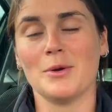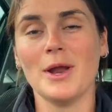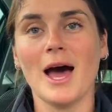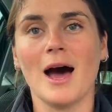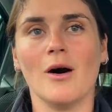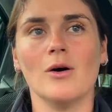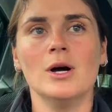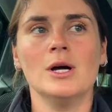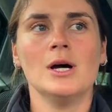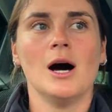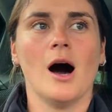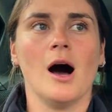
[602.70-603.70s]
now.
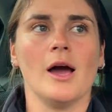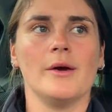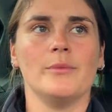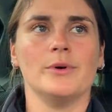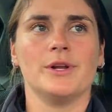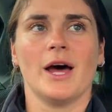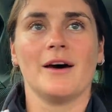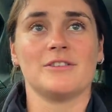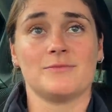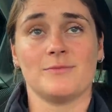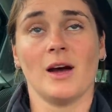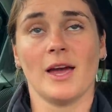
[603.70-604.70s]
I
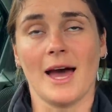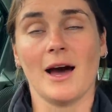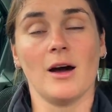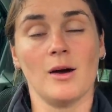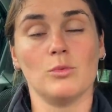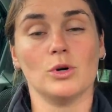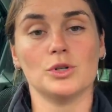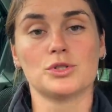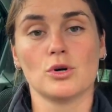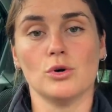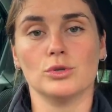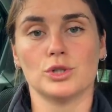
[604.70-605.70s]
was
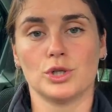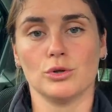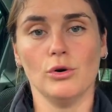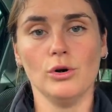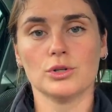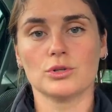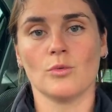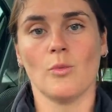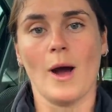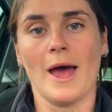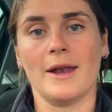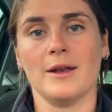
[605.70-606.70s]
caught short
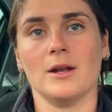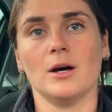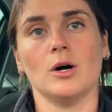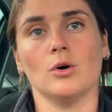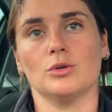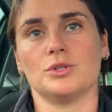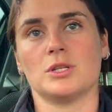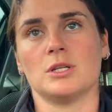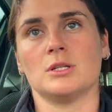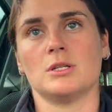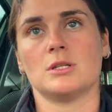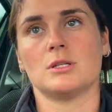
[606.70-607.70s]
when
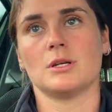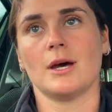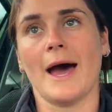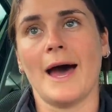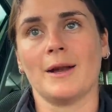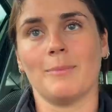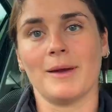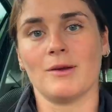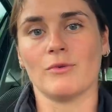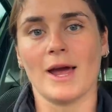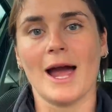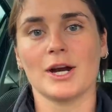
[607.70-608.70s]
horses had a big
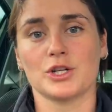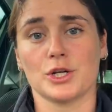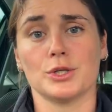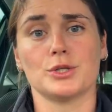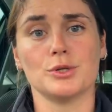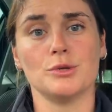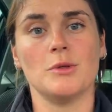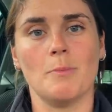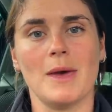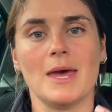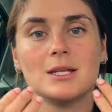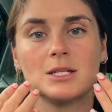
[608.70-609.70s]
reaction to the
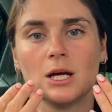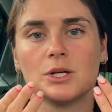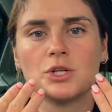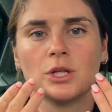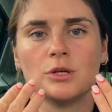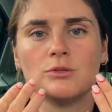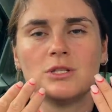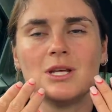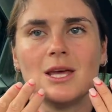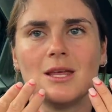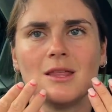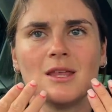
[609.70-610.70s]
bit touching those
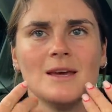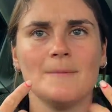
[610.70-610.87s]
teeth.